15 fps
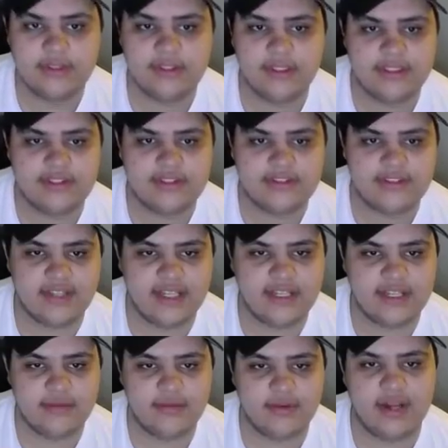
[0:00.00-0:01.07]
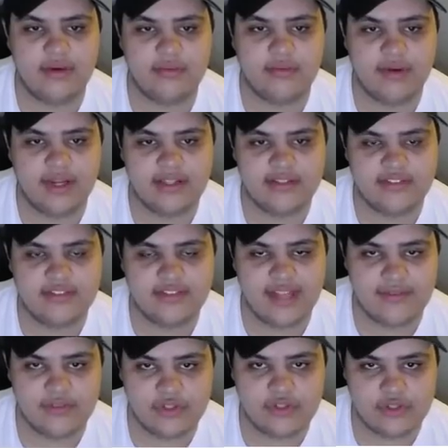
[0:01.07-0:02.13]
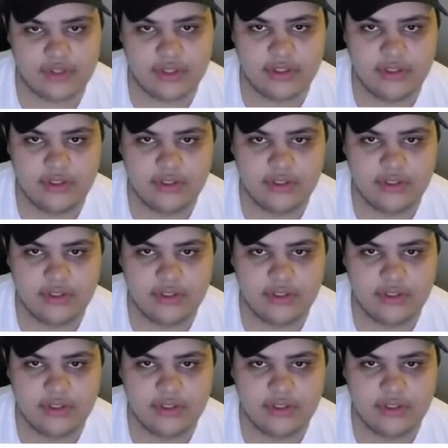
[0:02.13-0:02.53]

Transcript: like this guy named Ryan Saavedra.